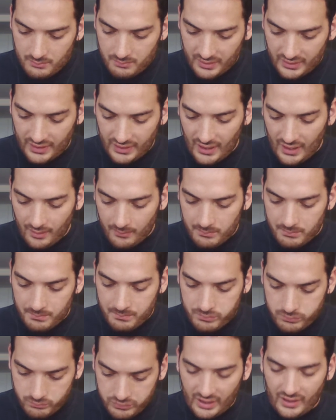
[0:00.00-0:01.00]
But yeah,
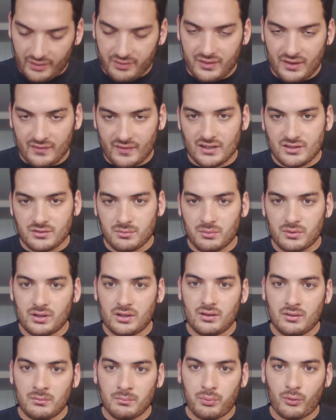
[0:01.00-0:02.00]
but I think that's a
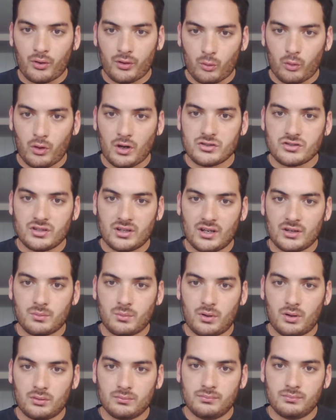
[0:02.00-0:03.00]
really important question as
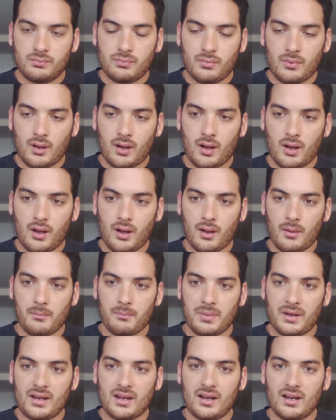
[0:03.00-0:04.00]
well,
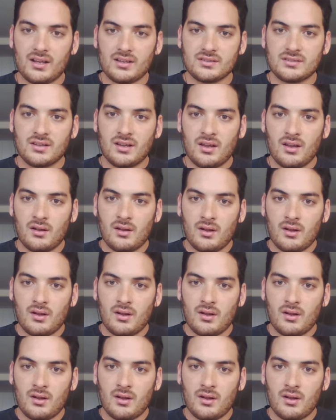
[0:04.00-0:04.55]
because